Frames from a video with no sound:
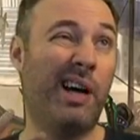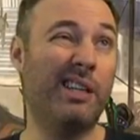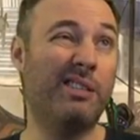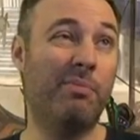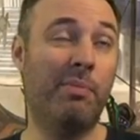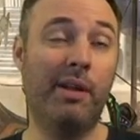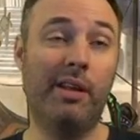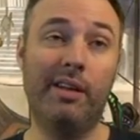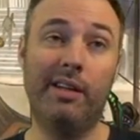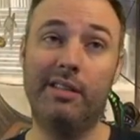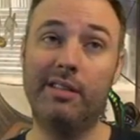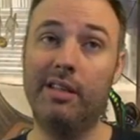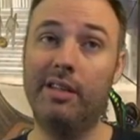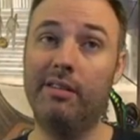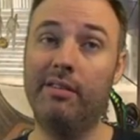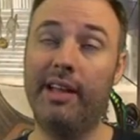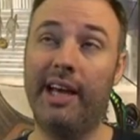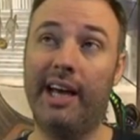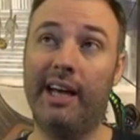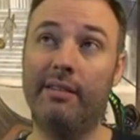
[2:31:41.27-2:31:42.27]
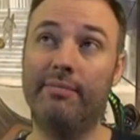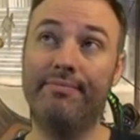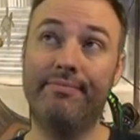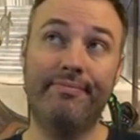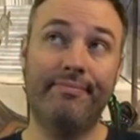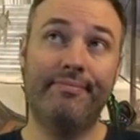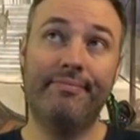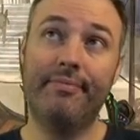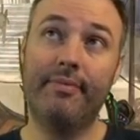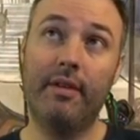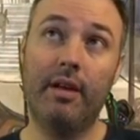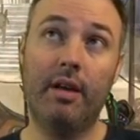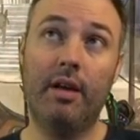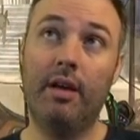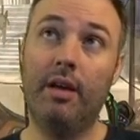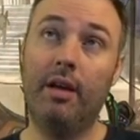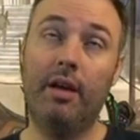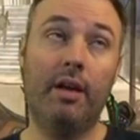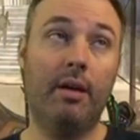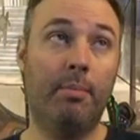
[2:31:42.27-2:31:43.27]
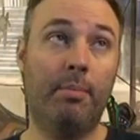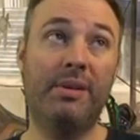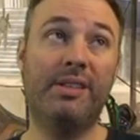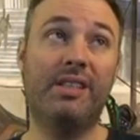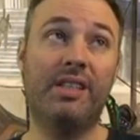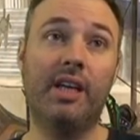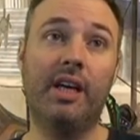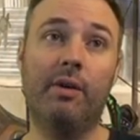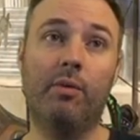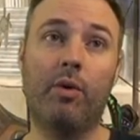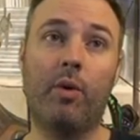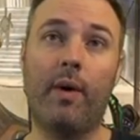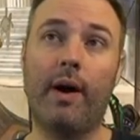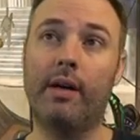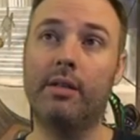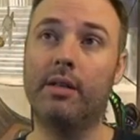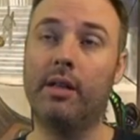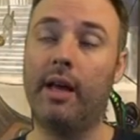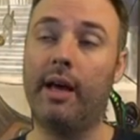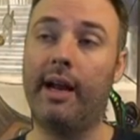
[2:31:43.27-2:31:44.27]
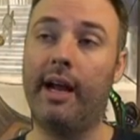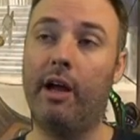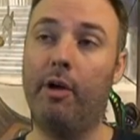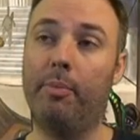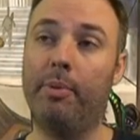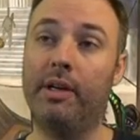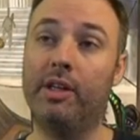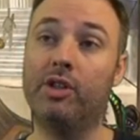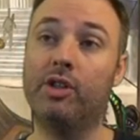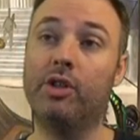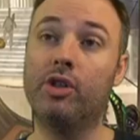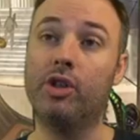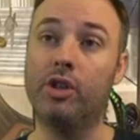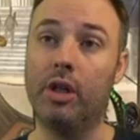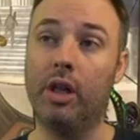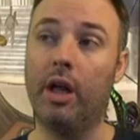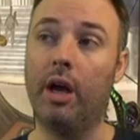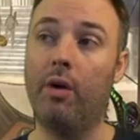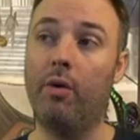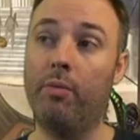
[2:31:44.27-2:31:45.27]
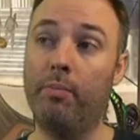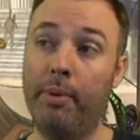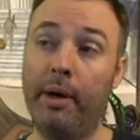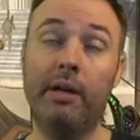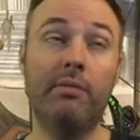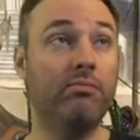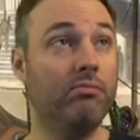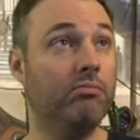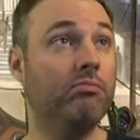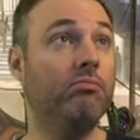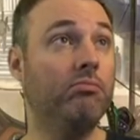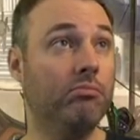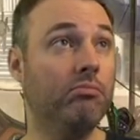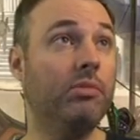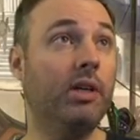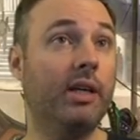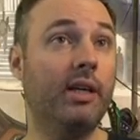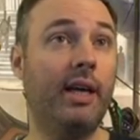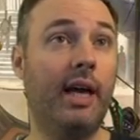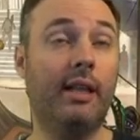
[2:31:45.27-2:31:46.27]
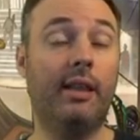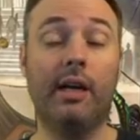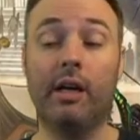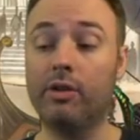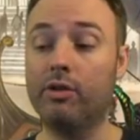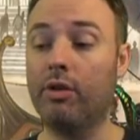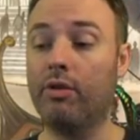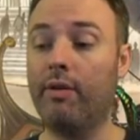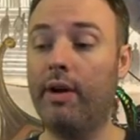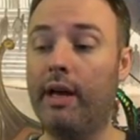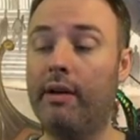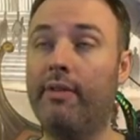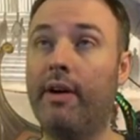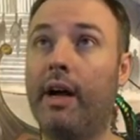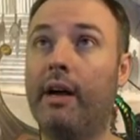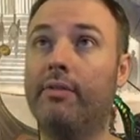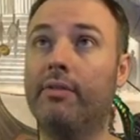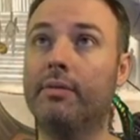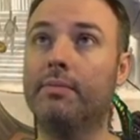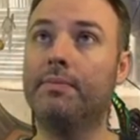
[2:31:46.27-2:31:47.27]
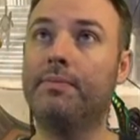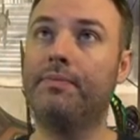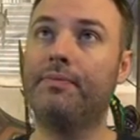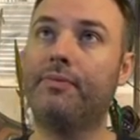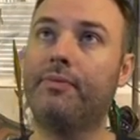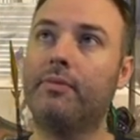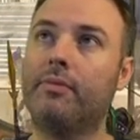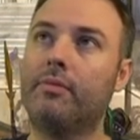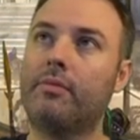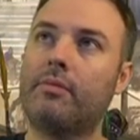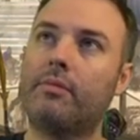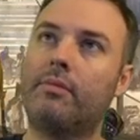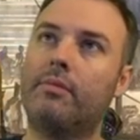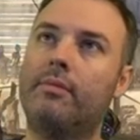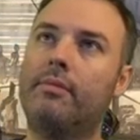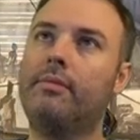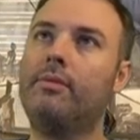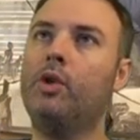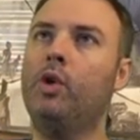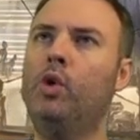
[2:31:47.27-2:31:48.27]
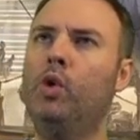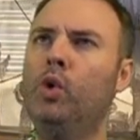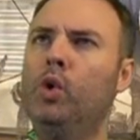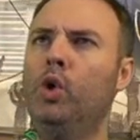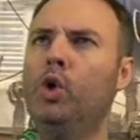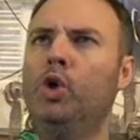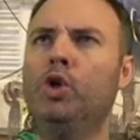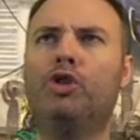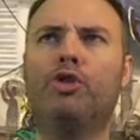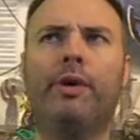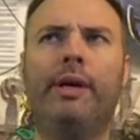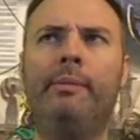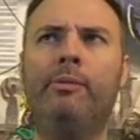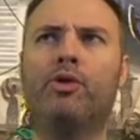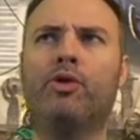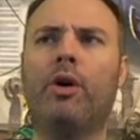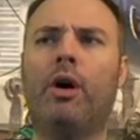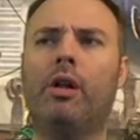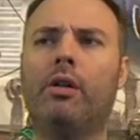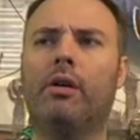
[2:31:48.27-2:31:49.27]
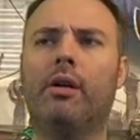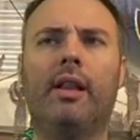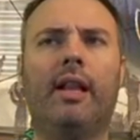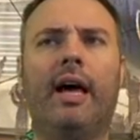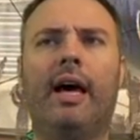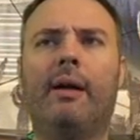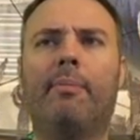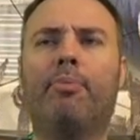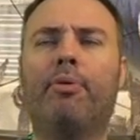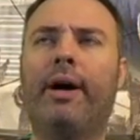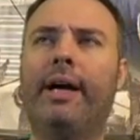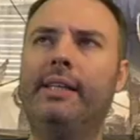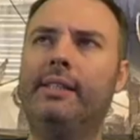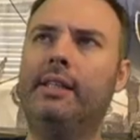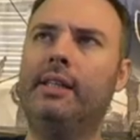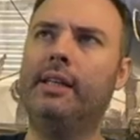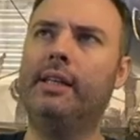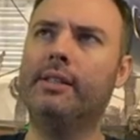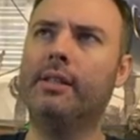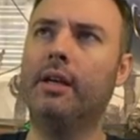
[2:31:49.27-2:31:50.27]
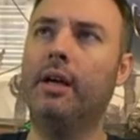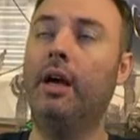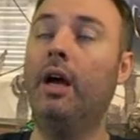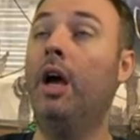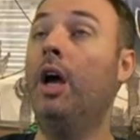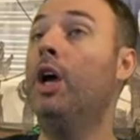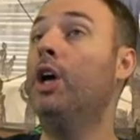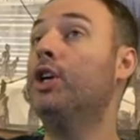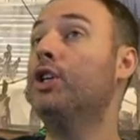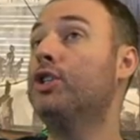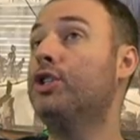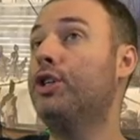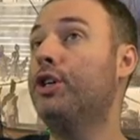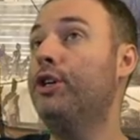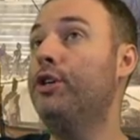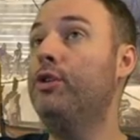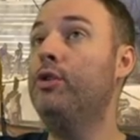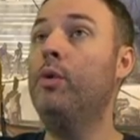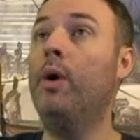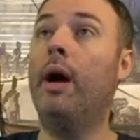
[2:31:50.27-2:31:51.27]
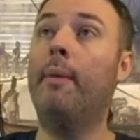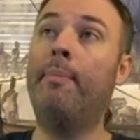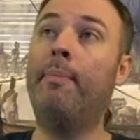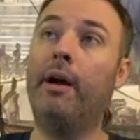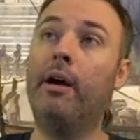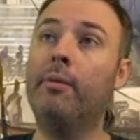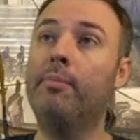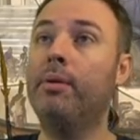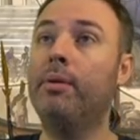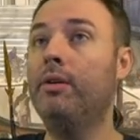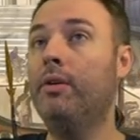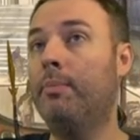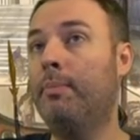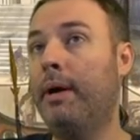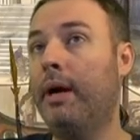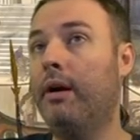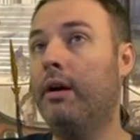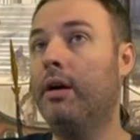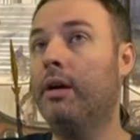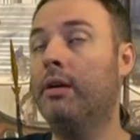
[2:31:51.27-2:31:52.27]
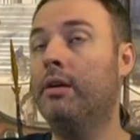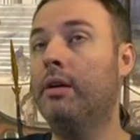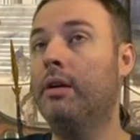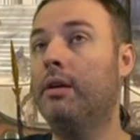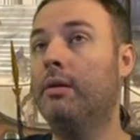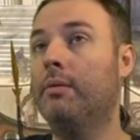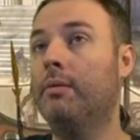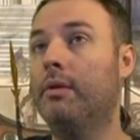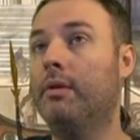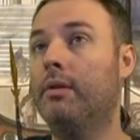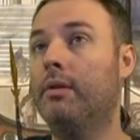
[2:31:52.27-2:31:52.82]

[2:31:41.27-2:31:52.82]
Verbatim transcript: possibilities to do that, but still, it requires a lot of help and it's slow. But you can get there. So three out of five. Ooh, Dream Trawler, a lot of priciness. Two, a pair of blue, a pair of